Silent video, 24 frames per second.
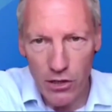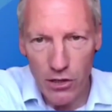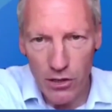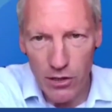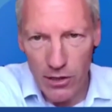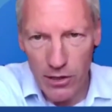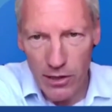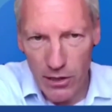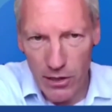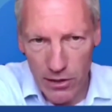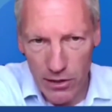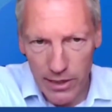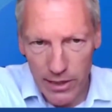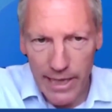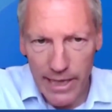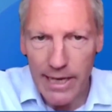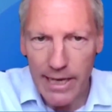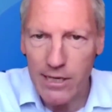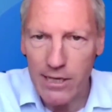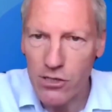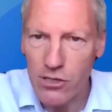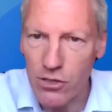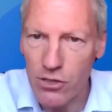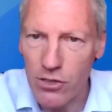and
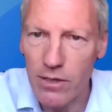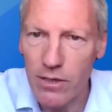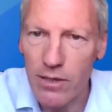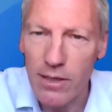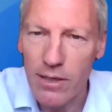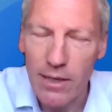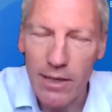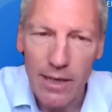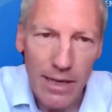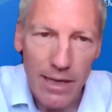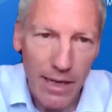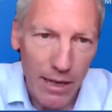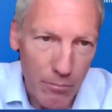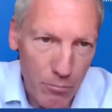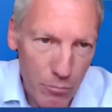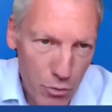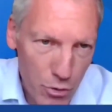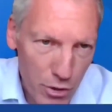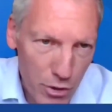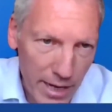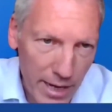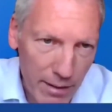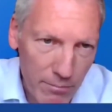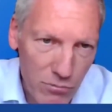early action and
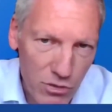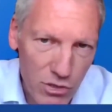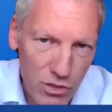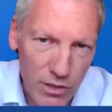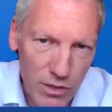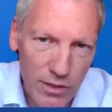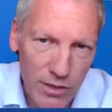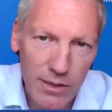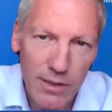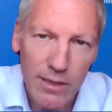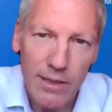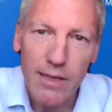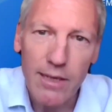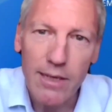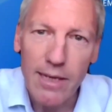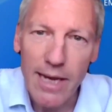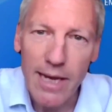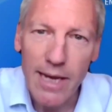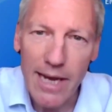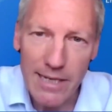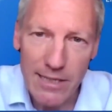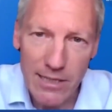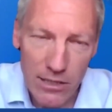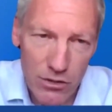preemption
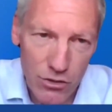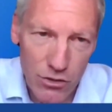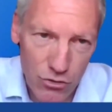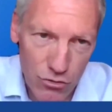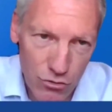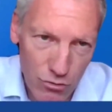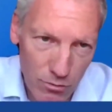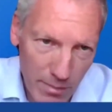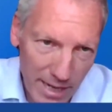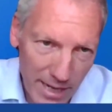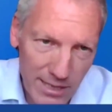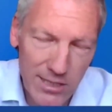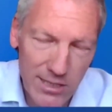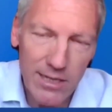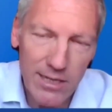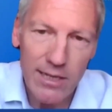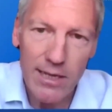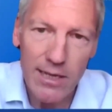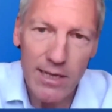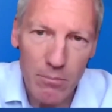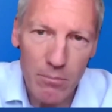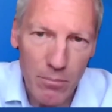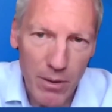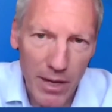has a
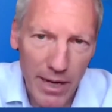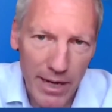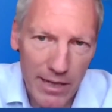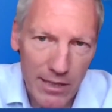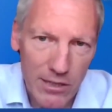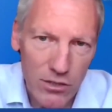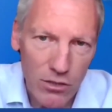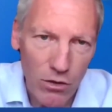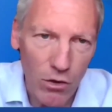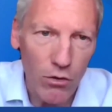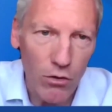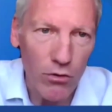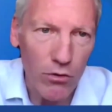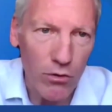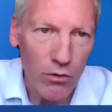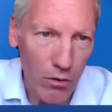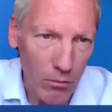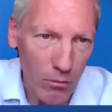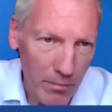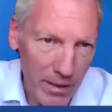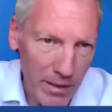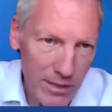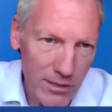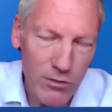dramatic impact
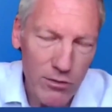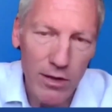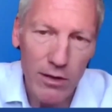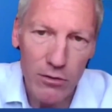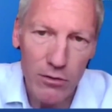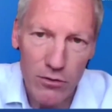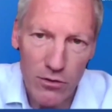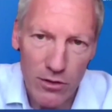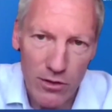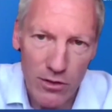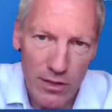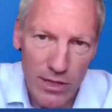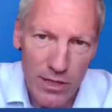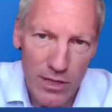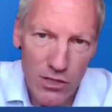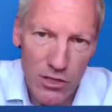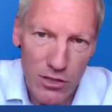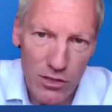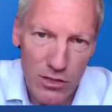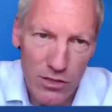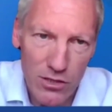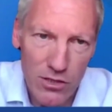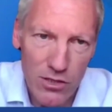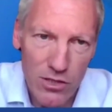on mental health
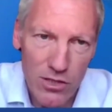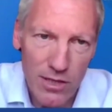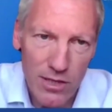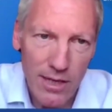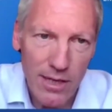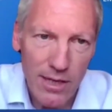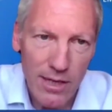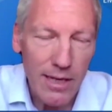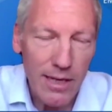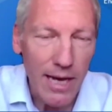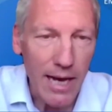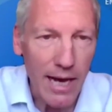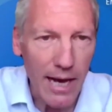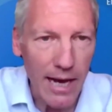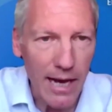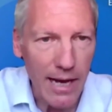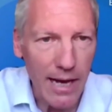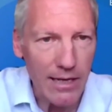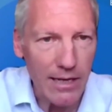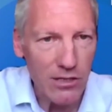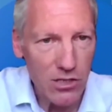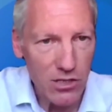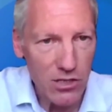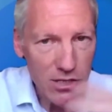conditions.
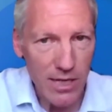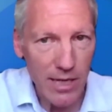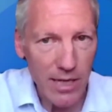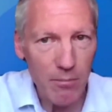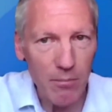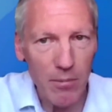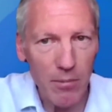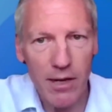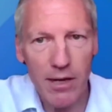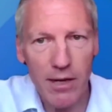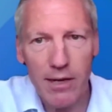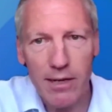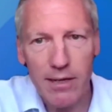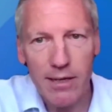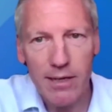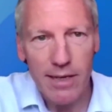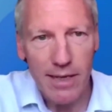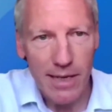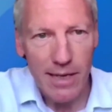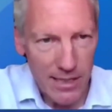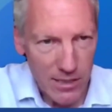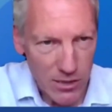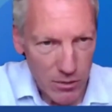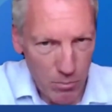And stigma
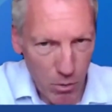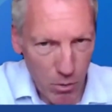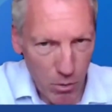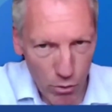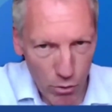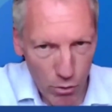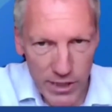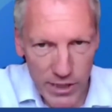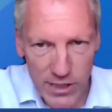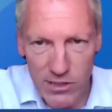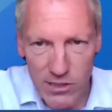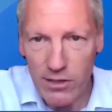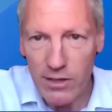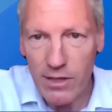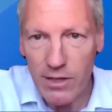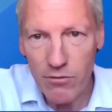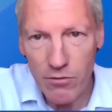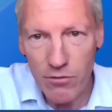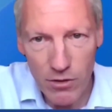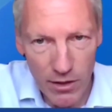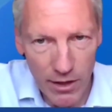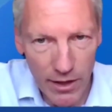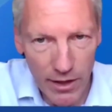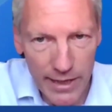is a poison,
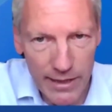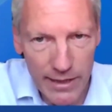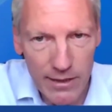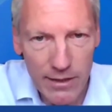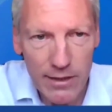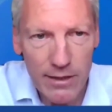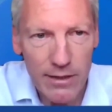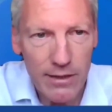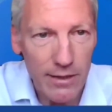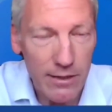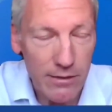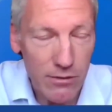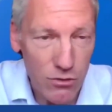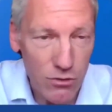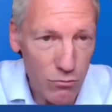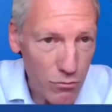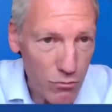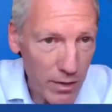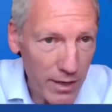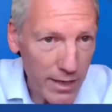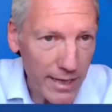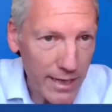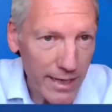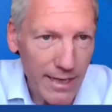if you like,
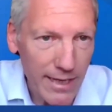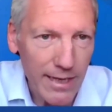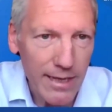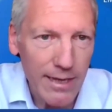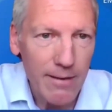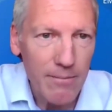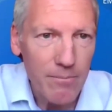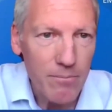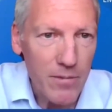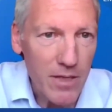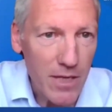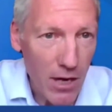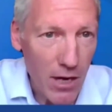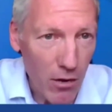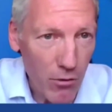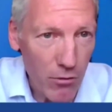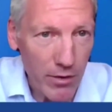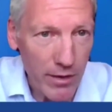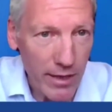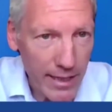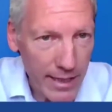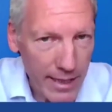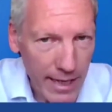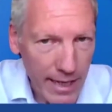that's really
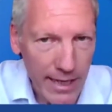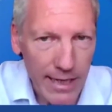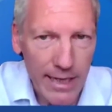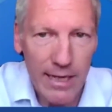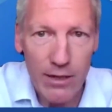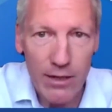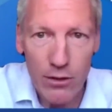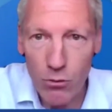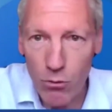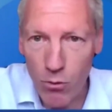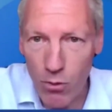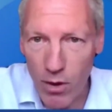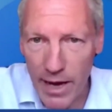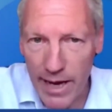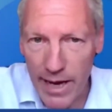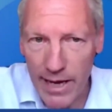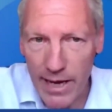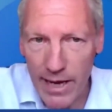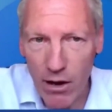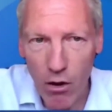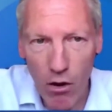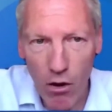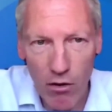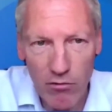currently getting in the
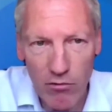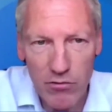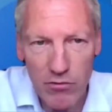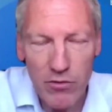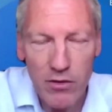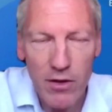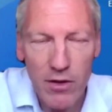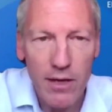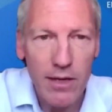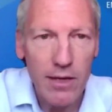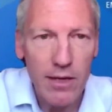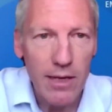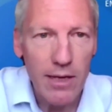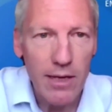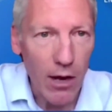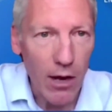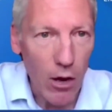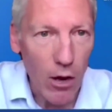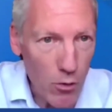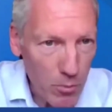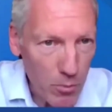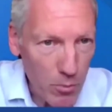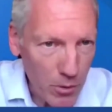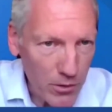way of
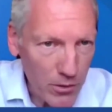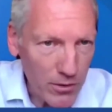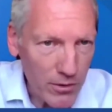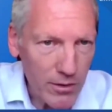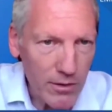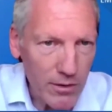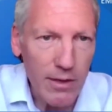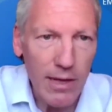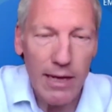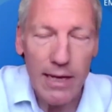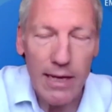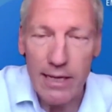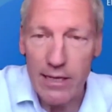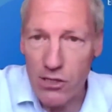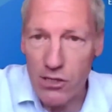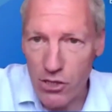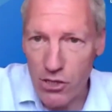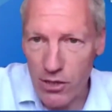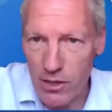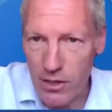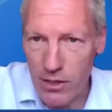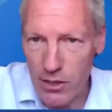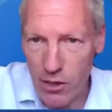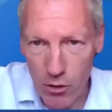open
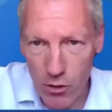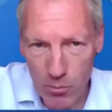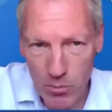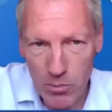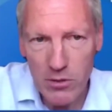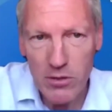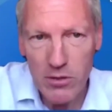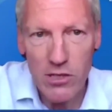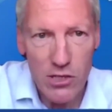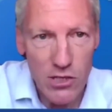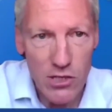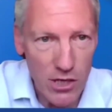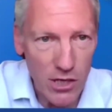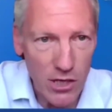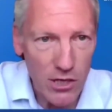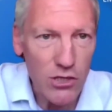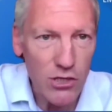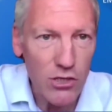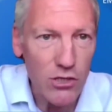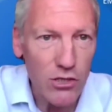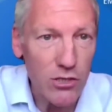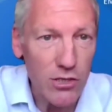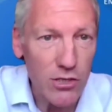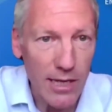action and open
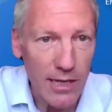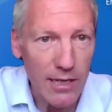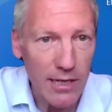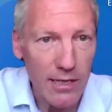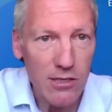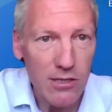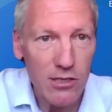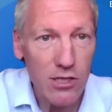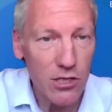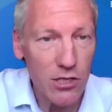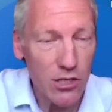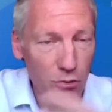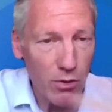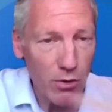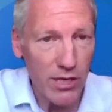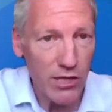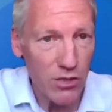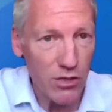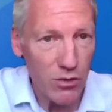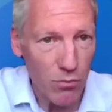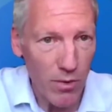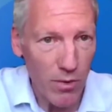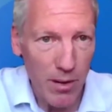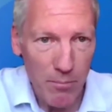discussions, and a
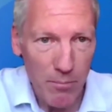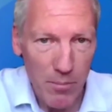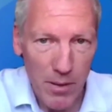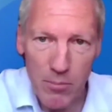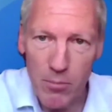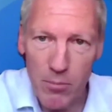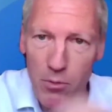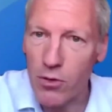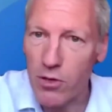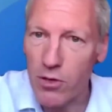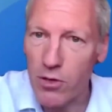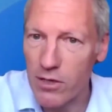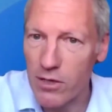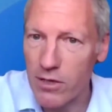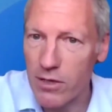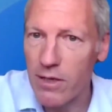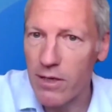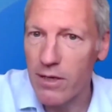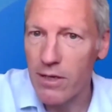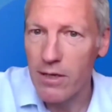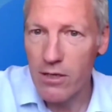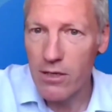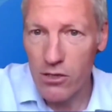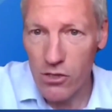situation where people
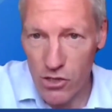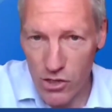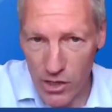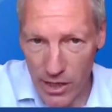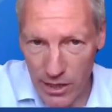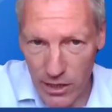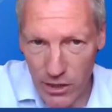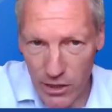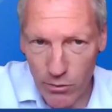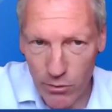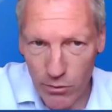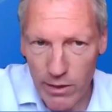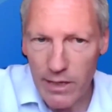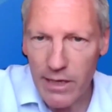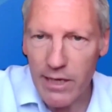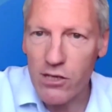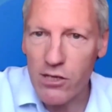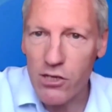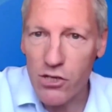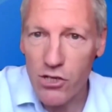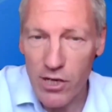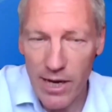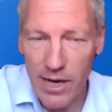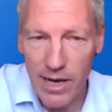can
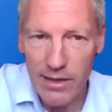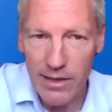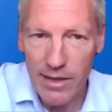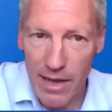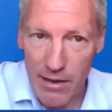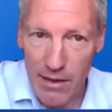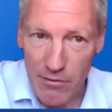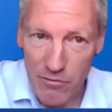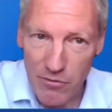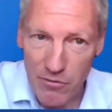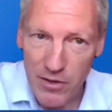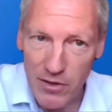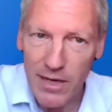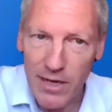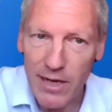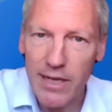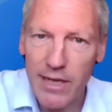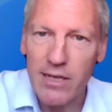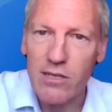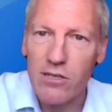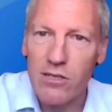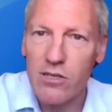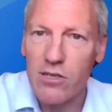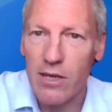genuinely share their
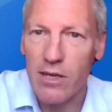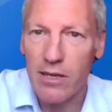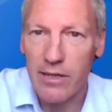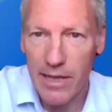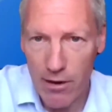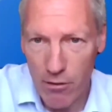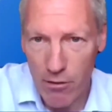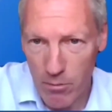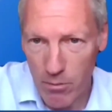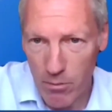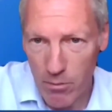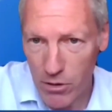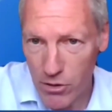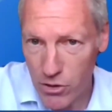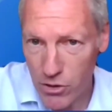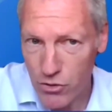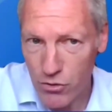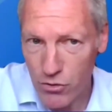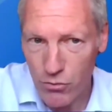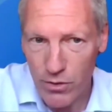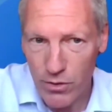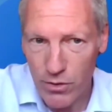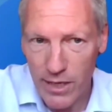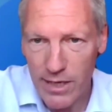feelings and their
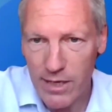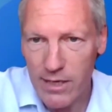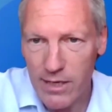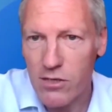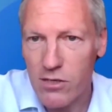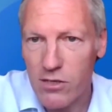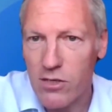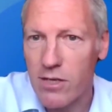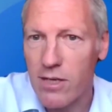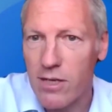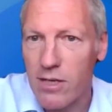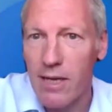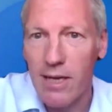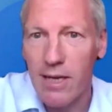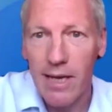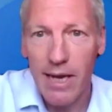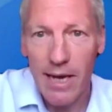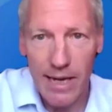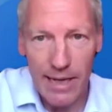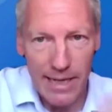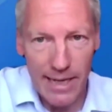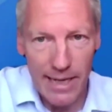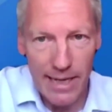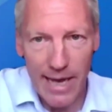emotional needs
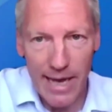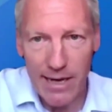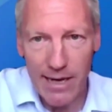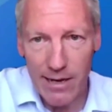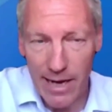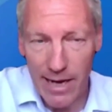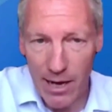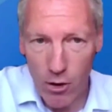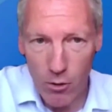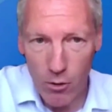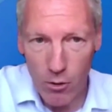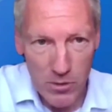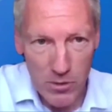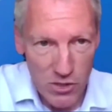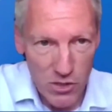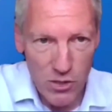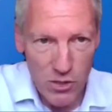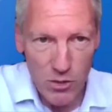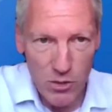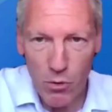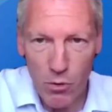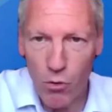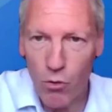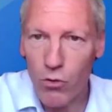and get help and
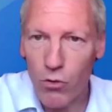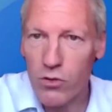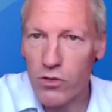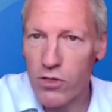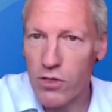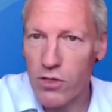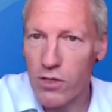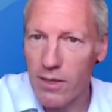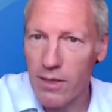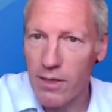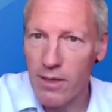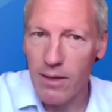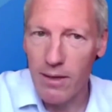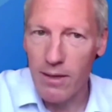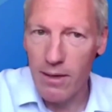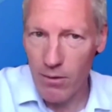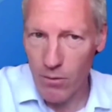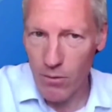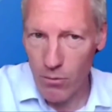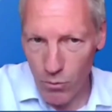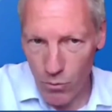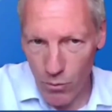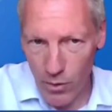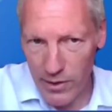support
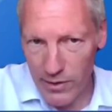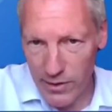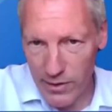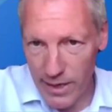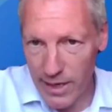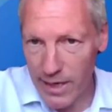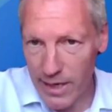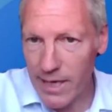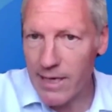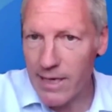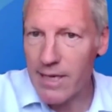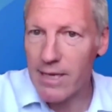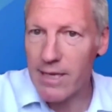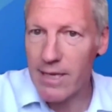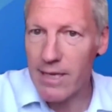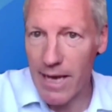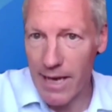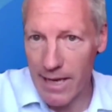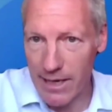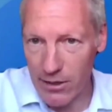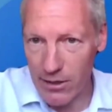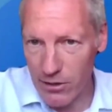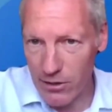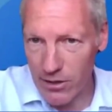when they need it
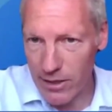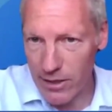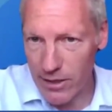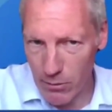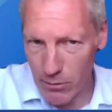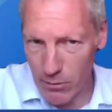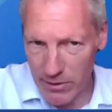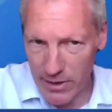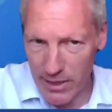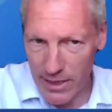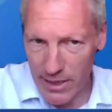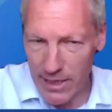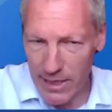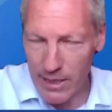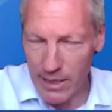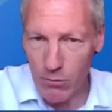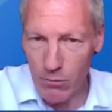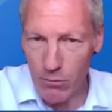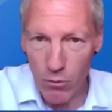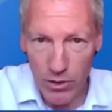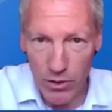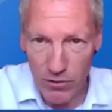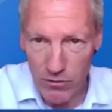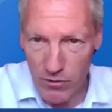and early when they need
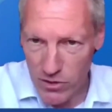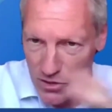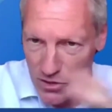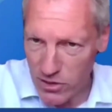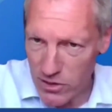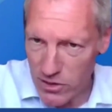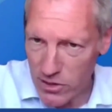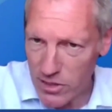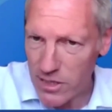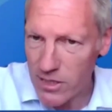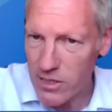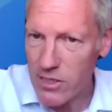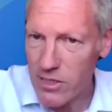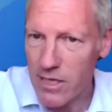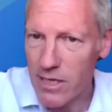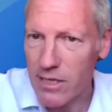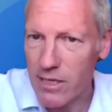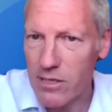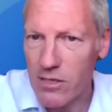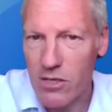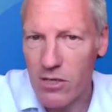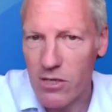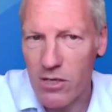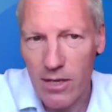it. One of the
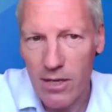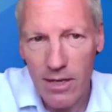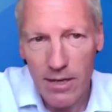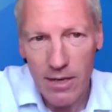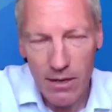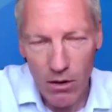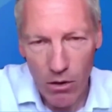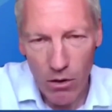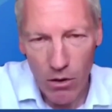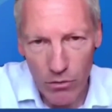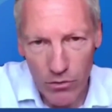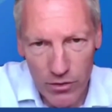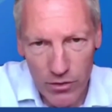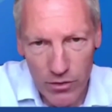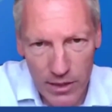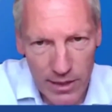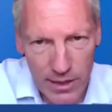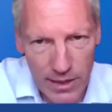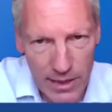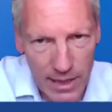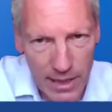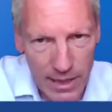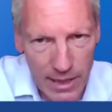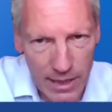statistics on
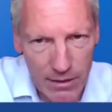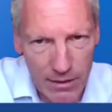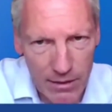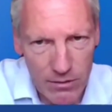the